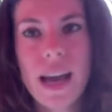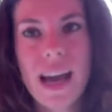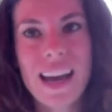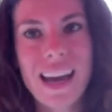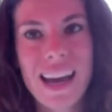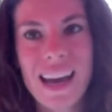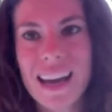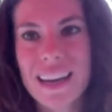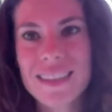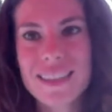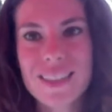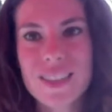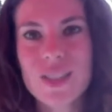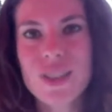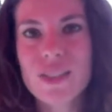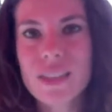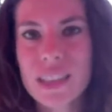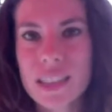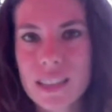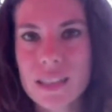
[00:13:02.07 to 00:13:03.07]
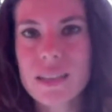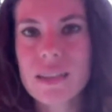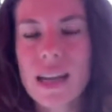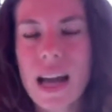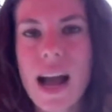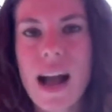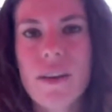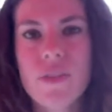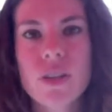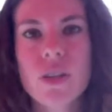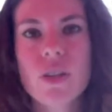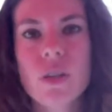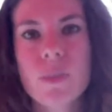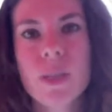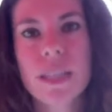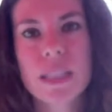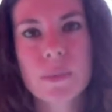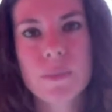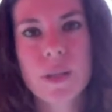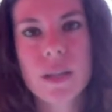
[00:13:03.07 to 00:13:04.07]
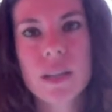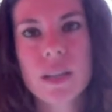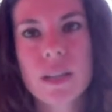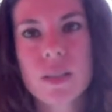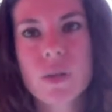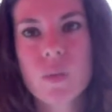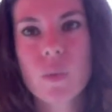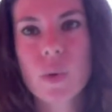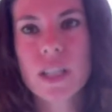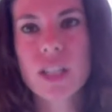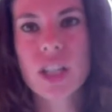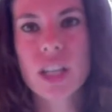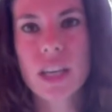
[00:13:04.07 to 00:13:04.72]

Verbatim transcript: And you're here to have the human experience, which